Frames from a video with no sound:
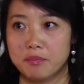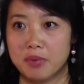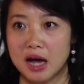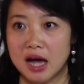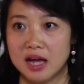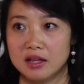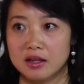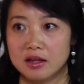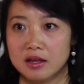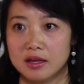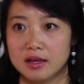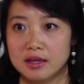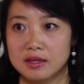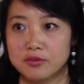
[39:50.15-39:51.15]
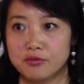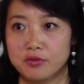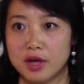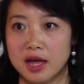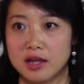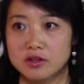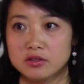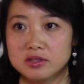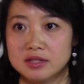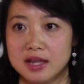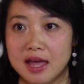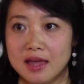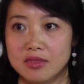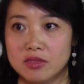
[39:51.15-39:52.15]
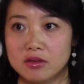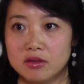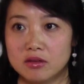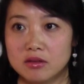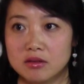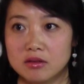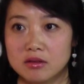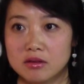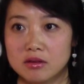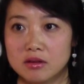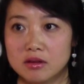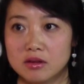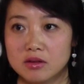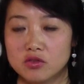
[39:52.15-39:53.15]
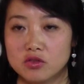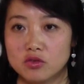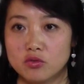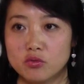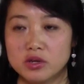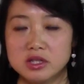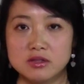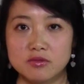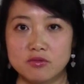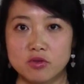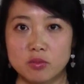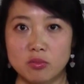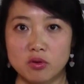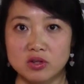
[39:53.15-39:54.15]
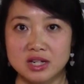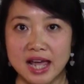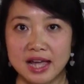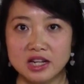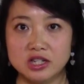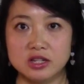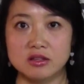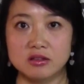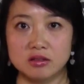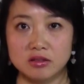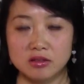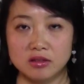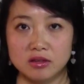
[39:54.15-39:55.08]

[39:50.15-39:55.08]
But if we understand the reason for projection,